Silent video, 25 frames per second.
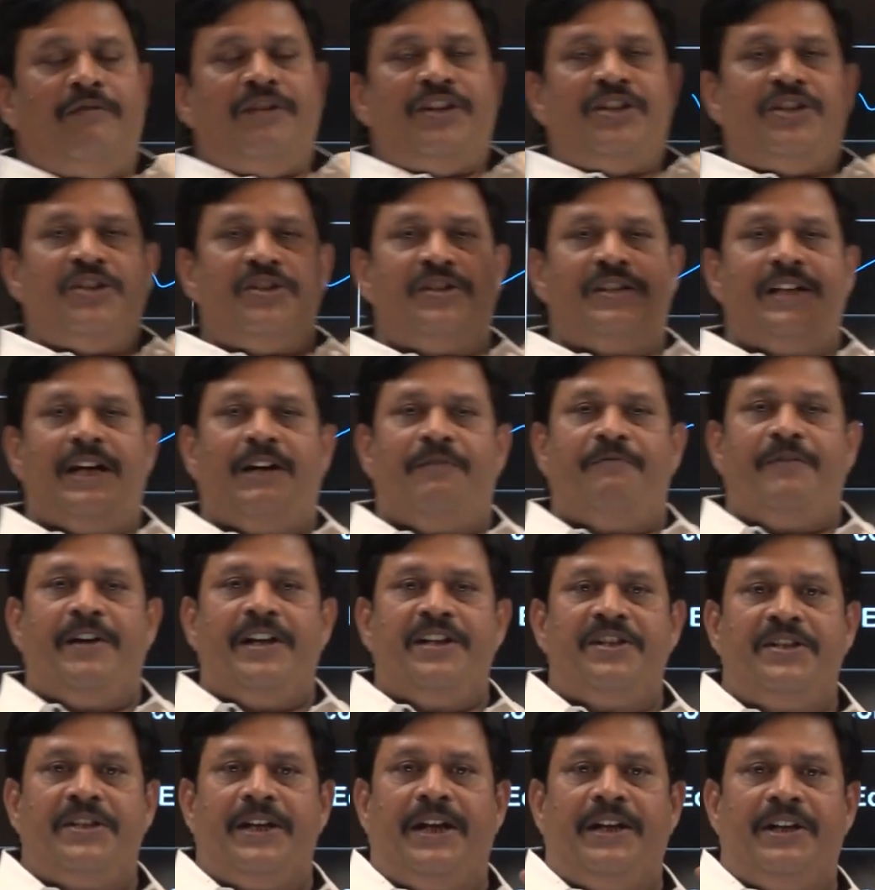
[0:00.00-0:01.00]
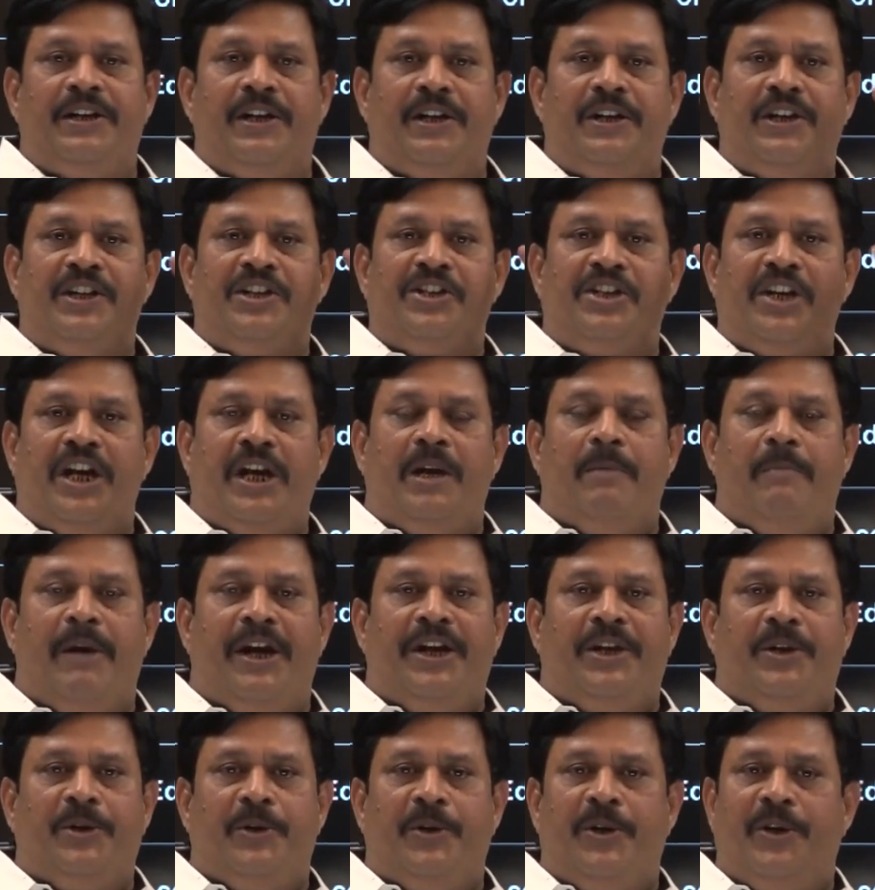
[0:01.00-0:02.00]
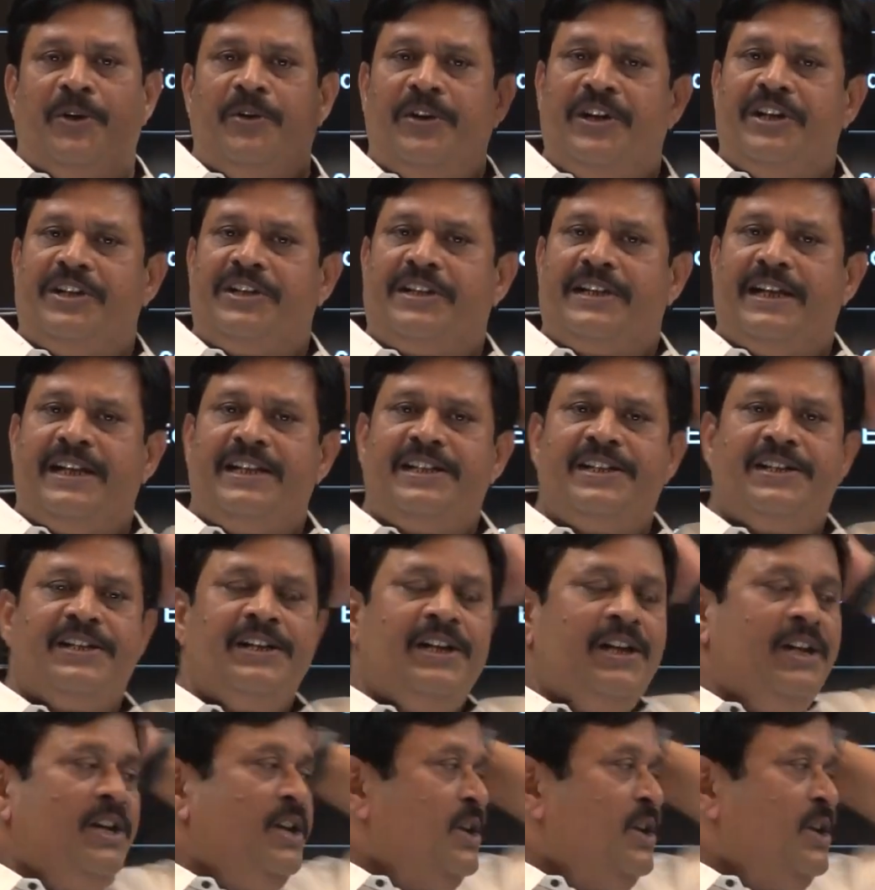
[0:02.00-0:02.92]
which is at face center is shared by 2 unit cells.